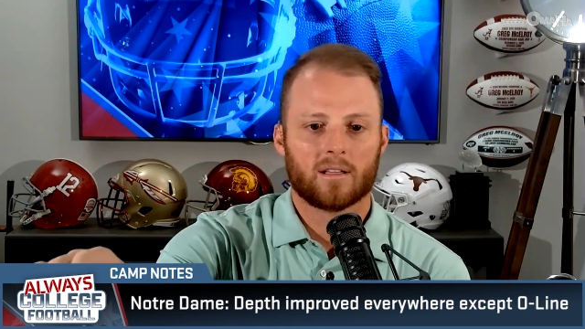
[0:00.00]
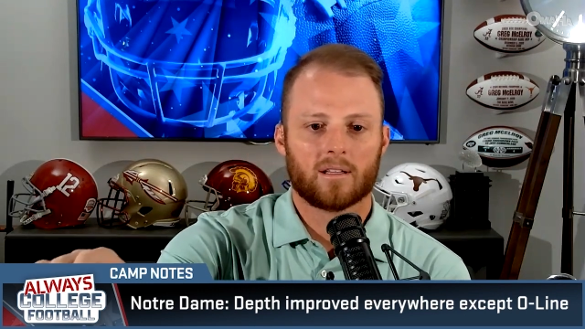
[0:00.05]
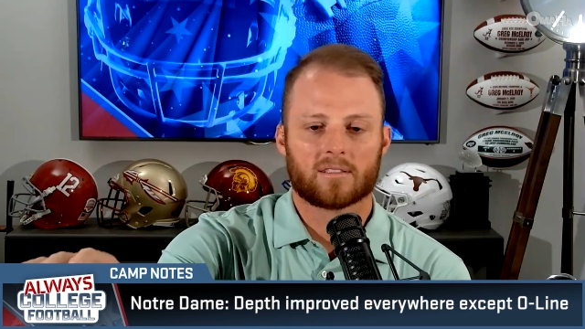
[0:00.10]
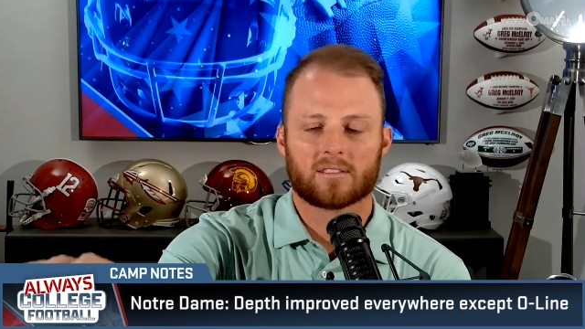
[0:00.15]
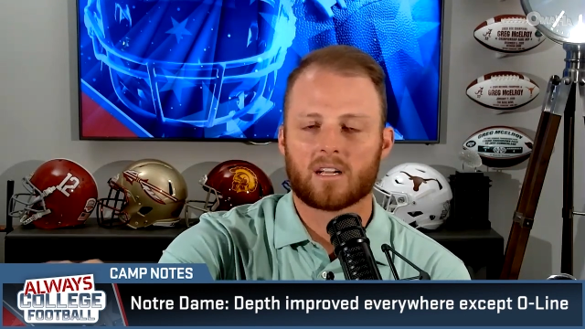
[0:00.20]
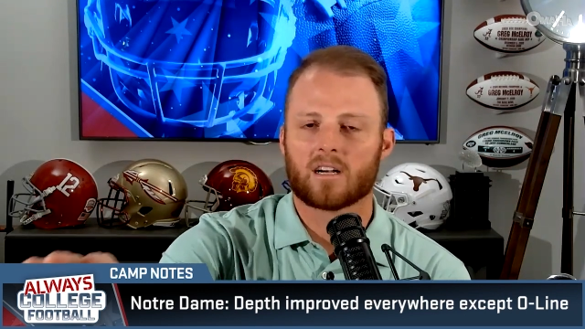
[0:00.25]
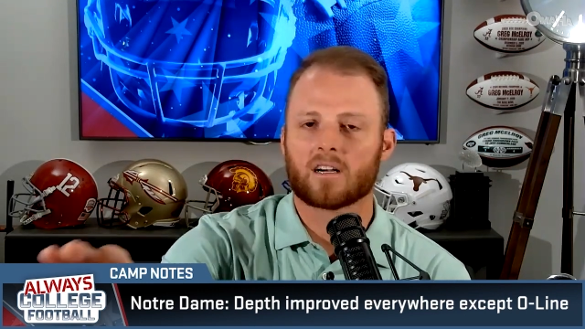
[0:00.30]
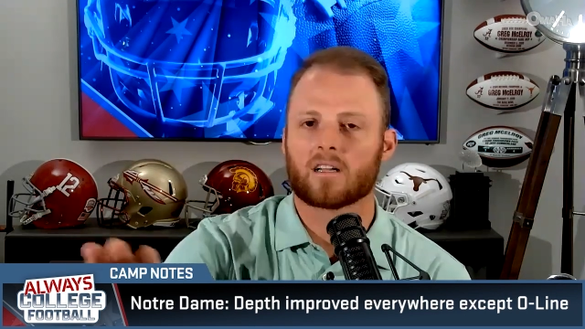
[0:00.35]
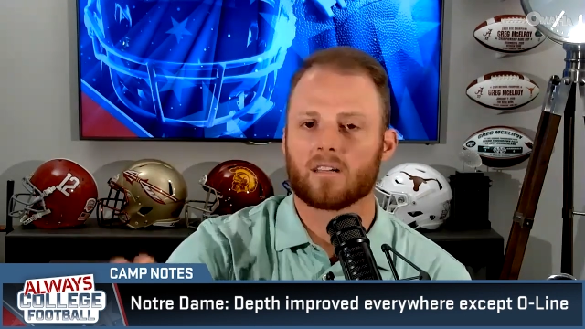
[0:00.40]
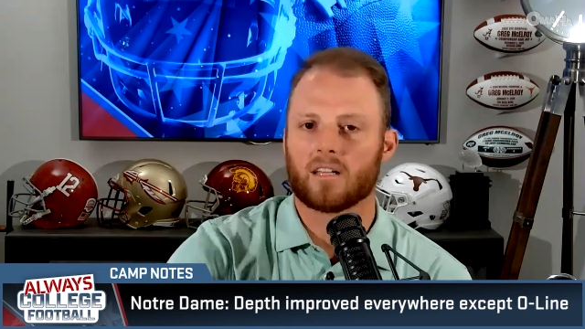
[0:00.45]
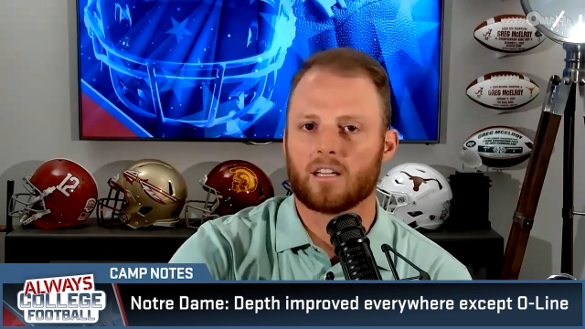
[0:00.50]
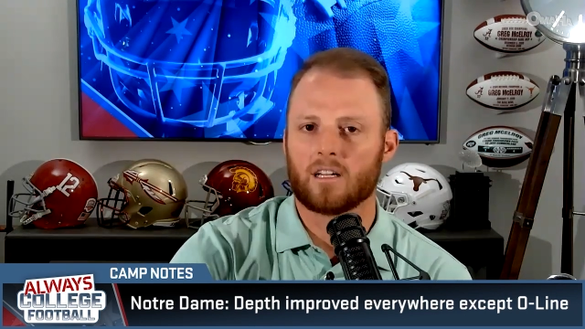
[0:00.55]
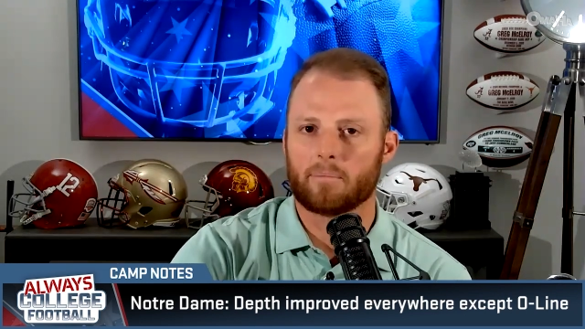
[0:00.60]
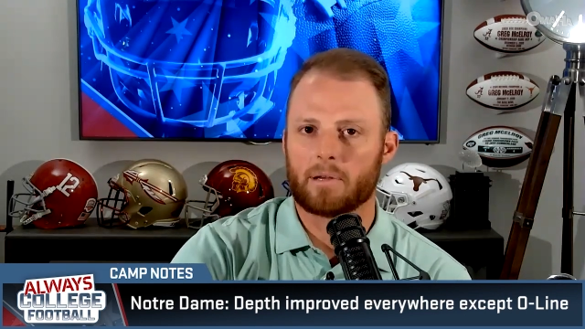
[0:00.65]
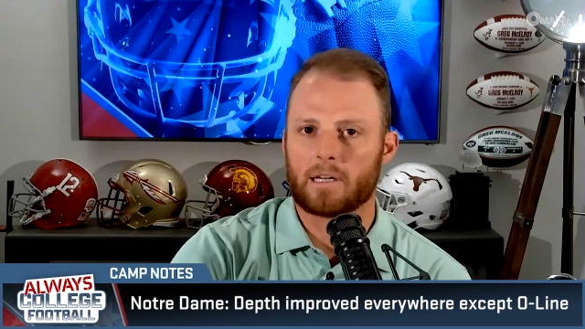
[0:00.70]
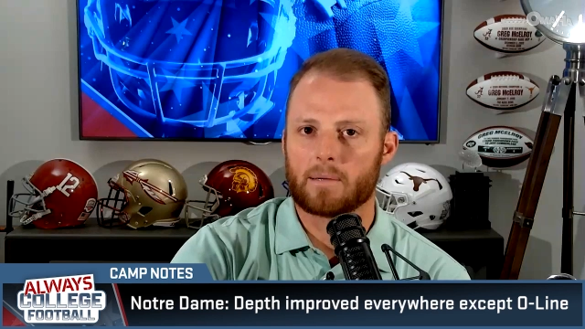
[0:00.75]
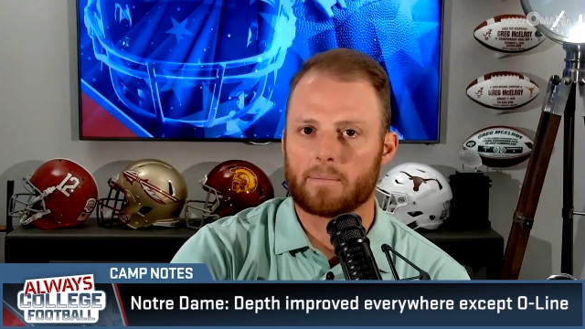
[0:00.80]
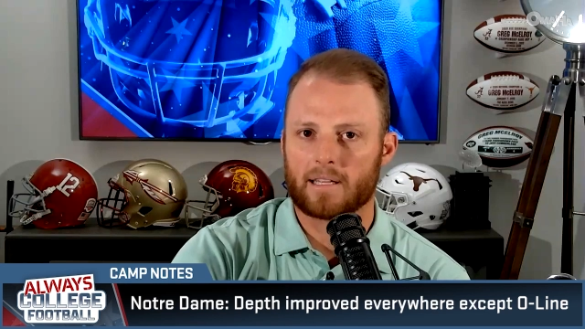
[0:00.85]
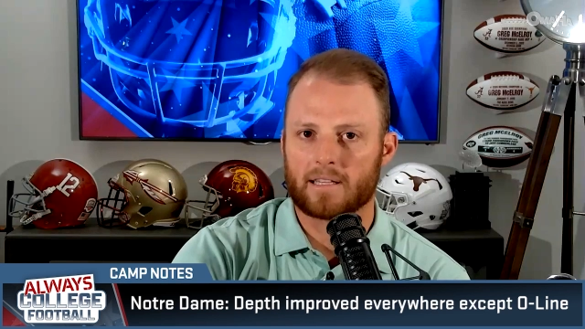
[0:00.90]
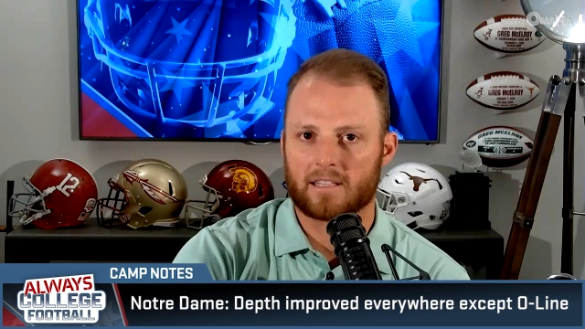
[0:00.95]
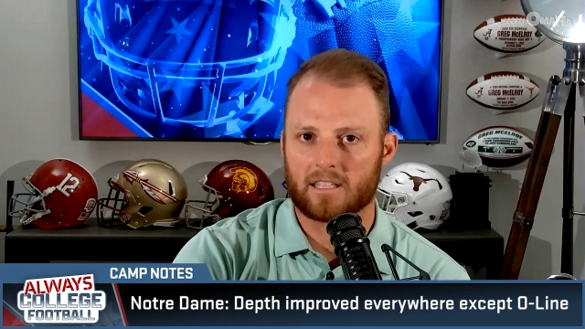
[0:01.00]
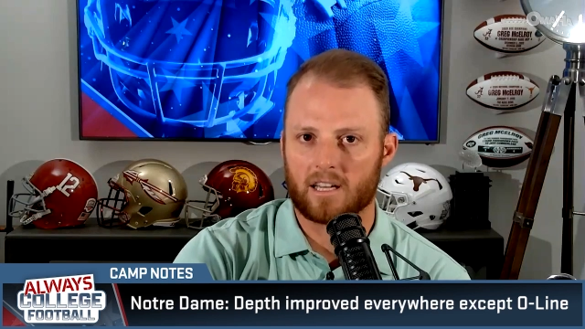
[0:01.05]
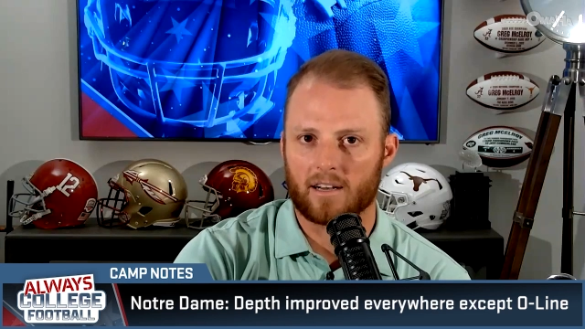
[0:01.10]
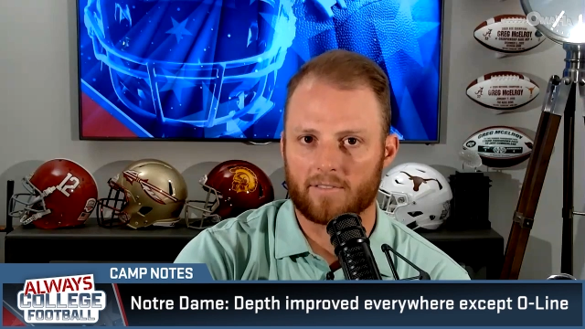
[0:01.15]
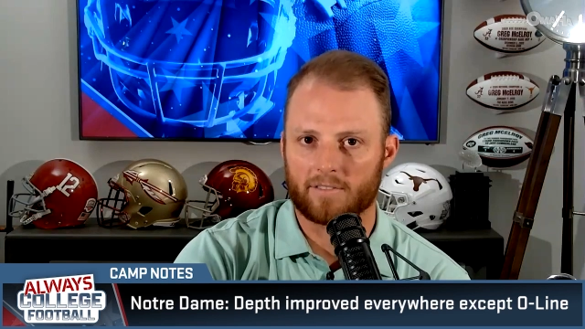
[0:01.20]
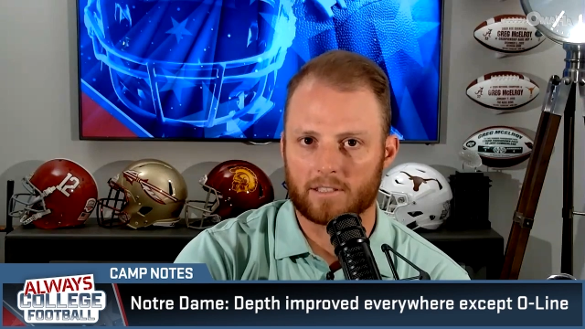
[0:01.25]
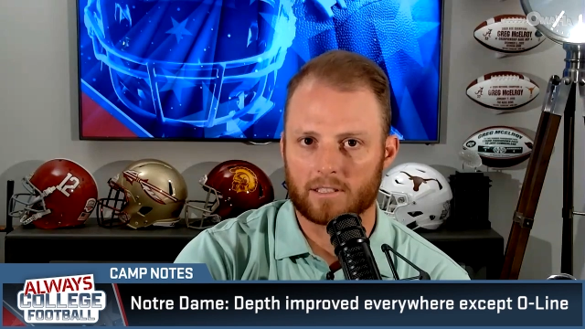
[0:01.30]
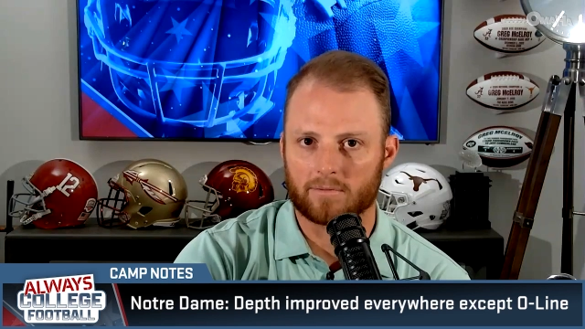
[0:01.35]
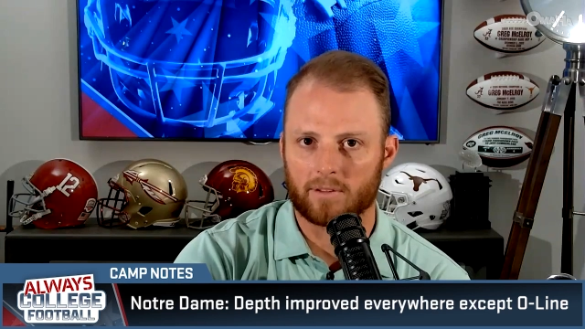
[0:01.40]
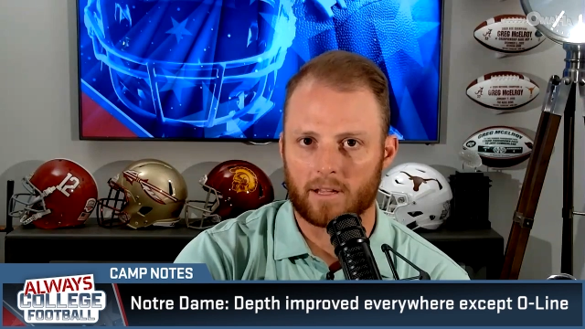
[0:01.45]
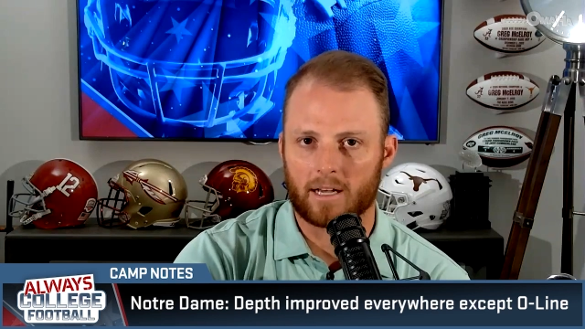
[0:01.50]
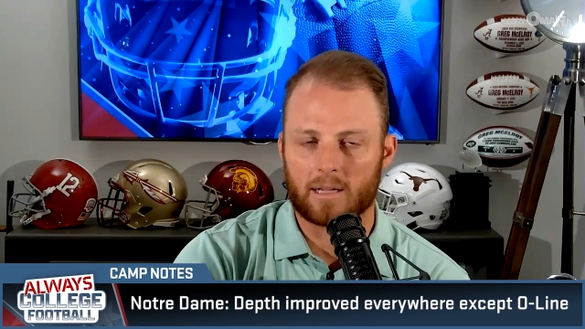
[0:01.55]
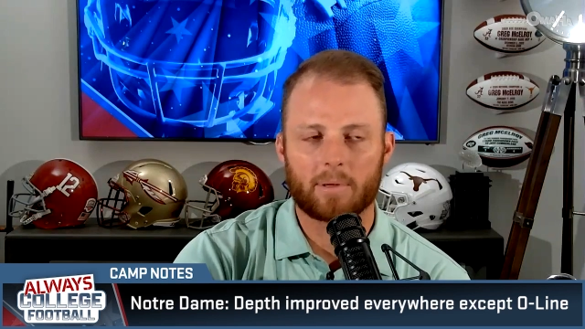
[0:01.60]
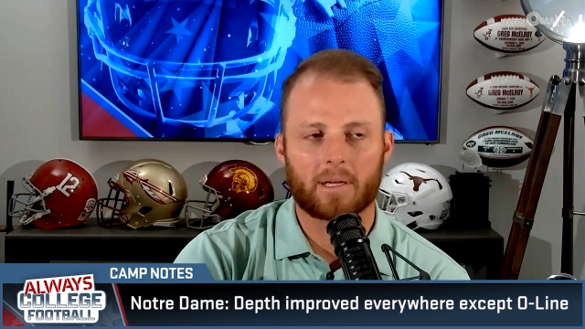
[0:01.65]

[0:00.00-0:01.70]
Let's talk a little bit about the offensive line